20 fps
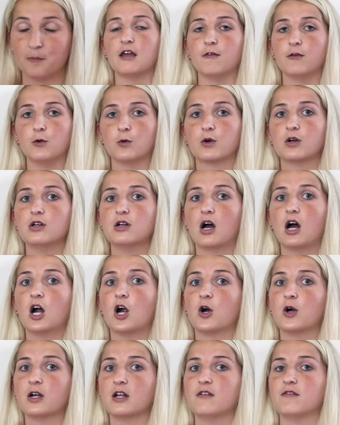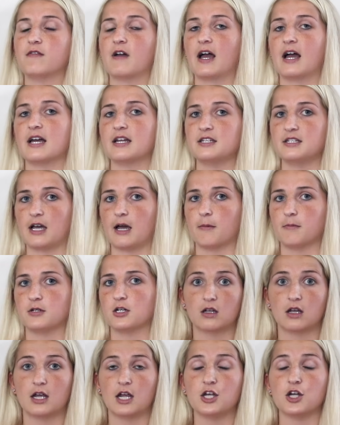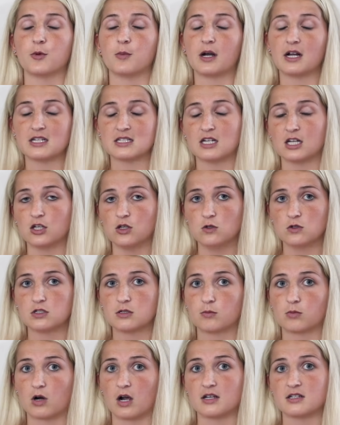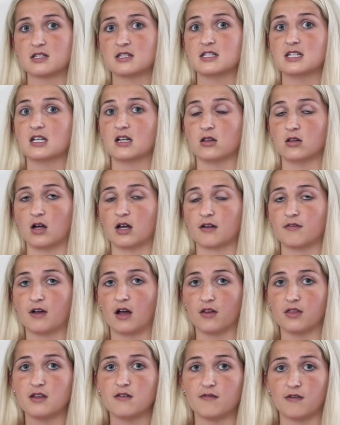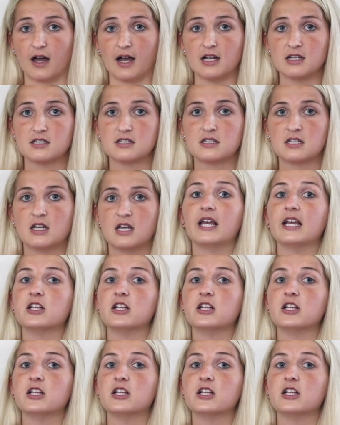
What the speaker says: If you are not already fat adapted and your body's not used to processing a lot of healthy fats,